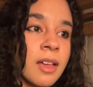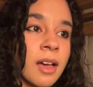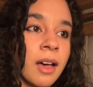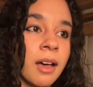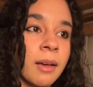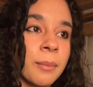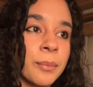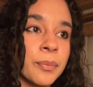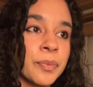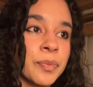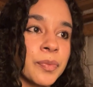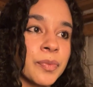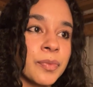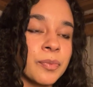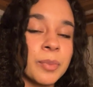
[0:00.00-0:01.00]
But
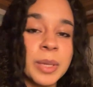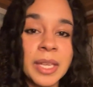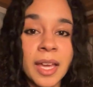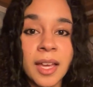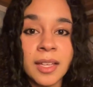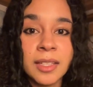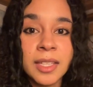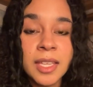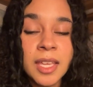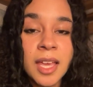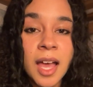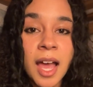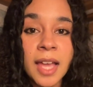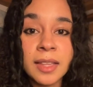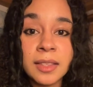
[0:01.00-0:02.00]
yeah,
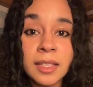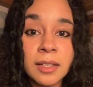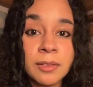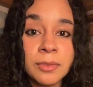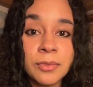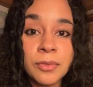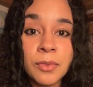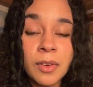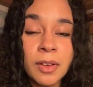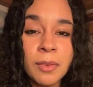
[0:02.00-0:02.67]
I love,